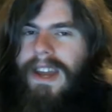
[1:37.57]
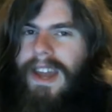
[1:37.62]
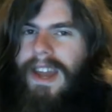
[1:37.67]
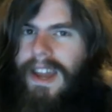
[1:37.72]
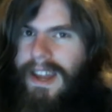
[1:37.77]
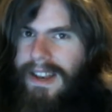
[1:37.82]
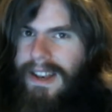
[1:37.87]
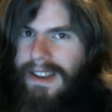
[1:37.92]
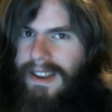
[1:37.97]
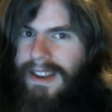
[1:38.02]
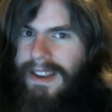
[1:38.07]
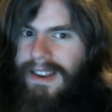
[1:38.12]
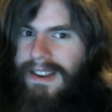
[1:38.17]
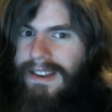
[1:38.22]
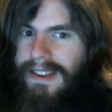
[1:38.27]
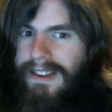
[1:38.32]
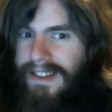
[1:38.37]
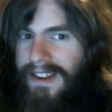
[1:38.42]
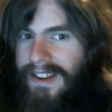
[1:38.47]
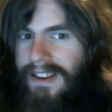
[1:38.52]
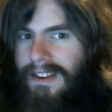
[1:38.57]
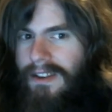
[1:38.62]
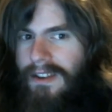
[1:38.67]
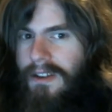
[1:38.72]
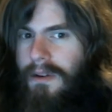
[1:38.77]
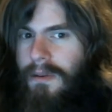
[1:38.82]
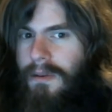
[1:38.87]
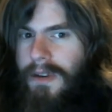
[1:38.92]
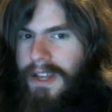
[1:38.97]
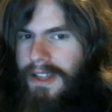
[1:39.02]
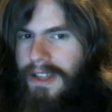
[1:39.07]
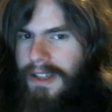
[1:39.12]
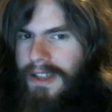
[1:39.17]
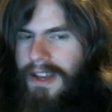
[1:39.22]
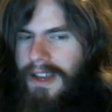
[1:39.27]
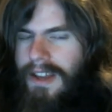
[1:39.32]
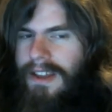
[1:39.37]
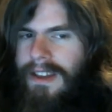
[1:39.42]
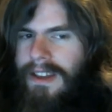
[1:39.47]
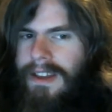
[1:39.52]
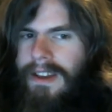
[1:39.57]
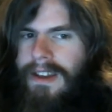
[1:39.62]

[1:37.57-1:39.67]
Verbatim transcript: It didn't do anything.